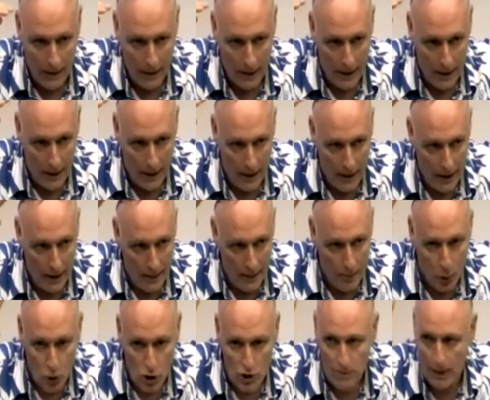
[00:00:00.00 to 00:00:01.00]
a
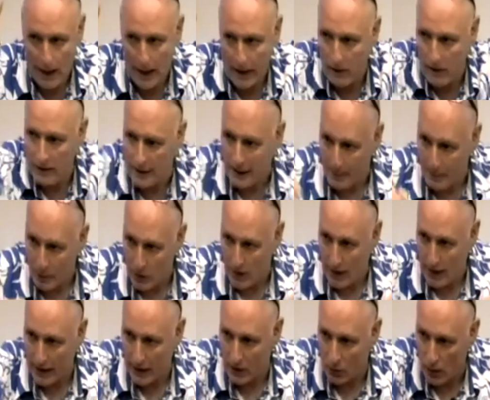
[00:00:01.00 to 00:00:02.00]
pushback on
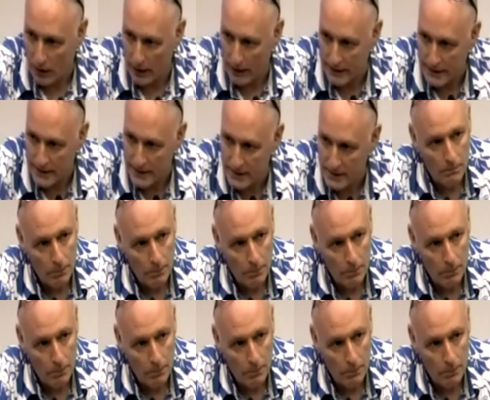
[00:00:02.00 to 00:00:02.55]
democratic rights.